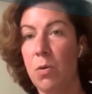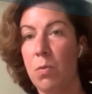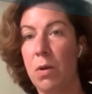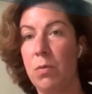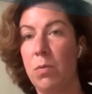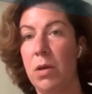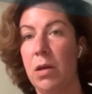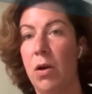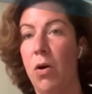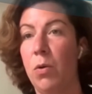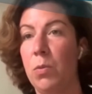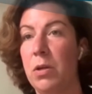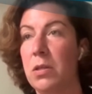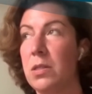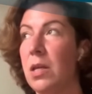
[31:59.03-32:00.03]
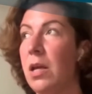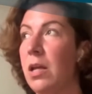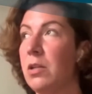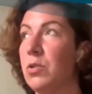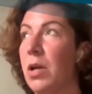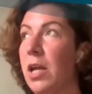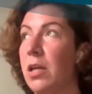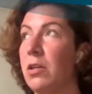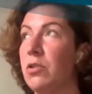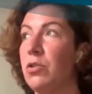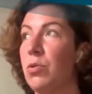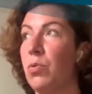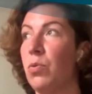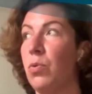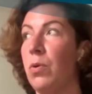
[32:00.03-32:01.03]
when we always trying
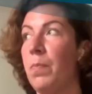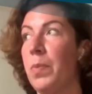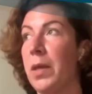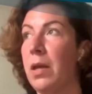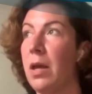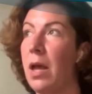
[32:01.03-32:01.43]
to